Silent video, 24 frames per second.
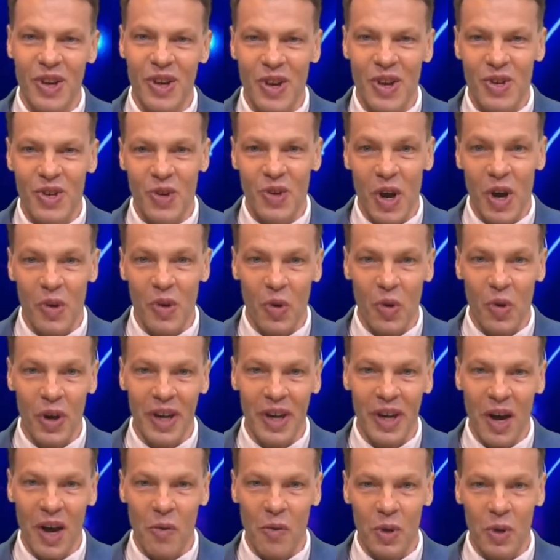try to work
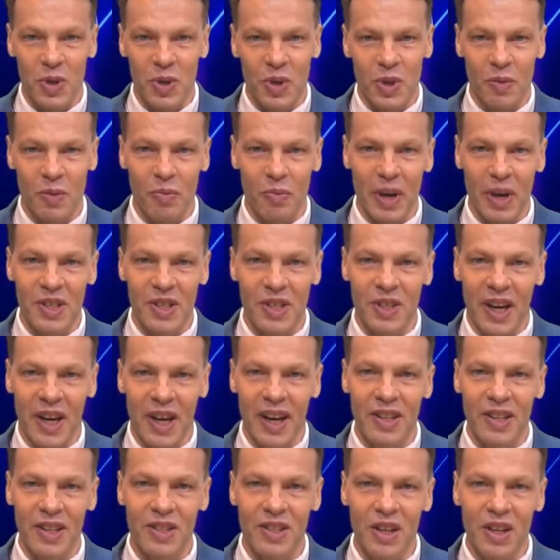out what's the best
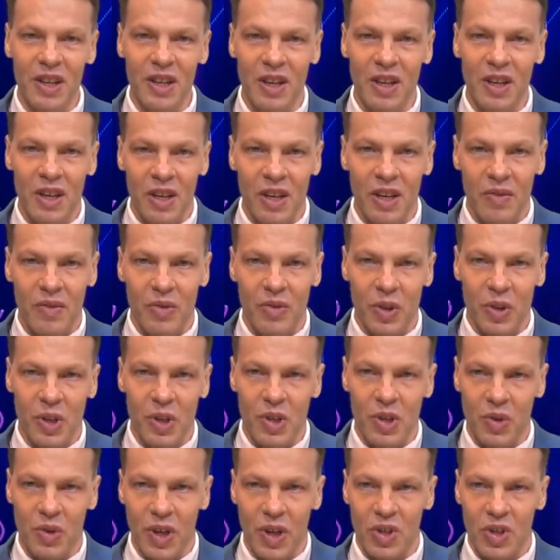answer for this
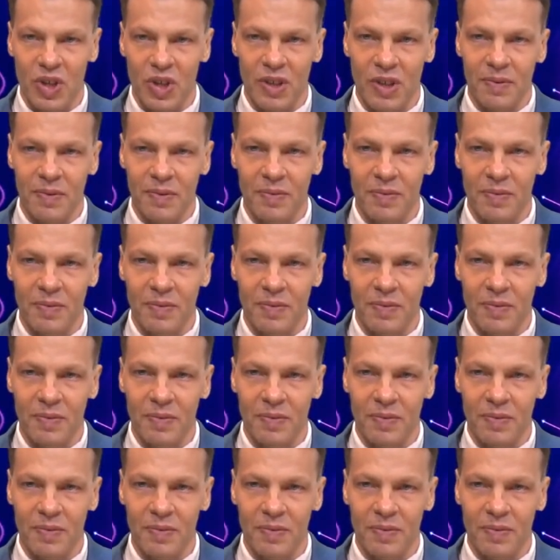question.